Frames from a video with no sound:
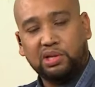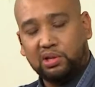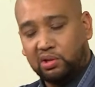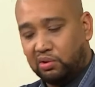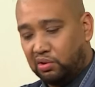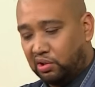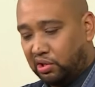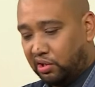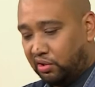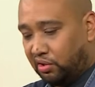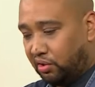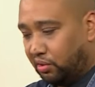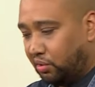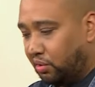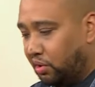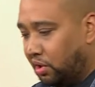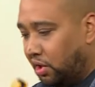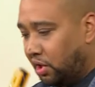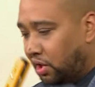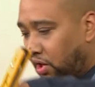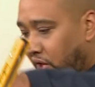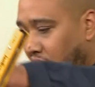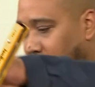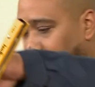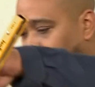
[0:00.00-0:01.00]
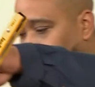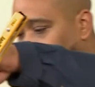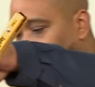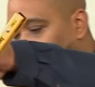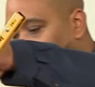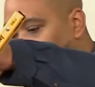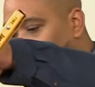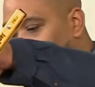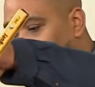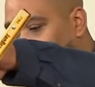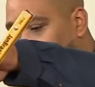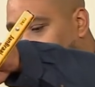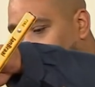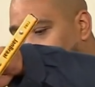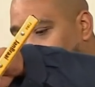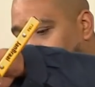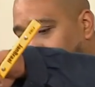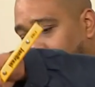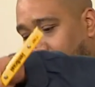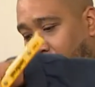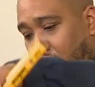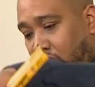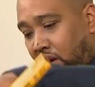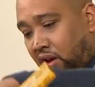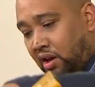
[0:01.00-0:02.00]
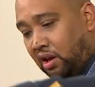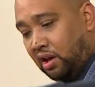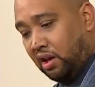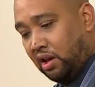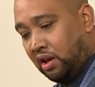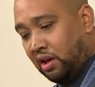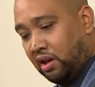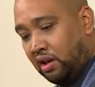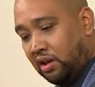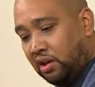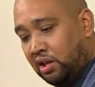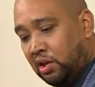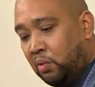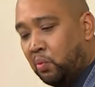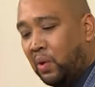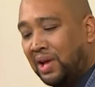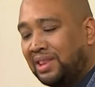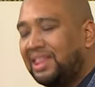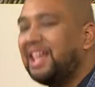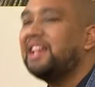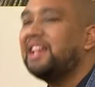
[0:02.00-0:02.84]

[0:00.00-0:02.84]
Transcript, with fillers: absolutely do. Yeah. Get it on there. You